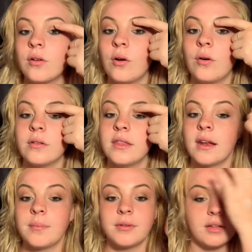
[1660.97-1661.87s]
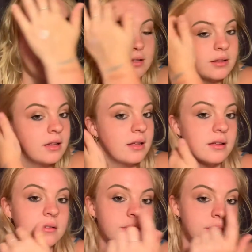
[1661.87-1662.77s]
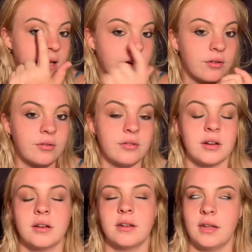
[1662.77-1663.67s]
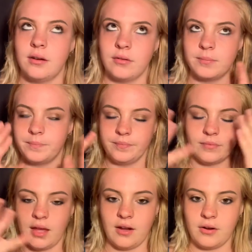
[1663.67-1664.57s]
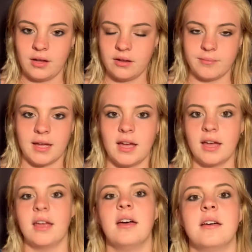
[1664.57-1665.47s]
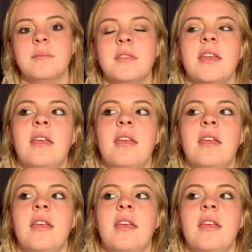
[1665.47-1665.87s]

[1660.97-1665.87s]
gold that I put on the inner corner, inner area of my eye,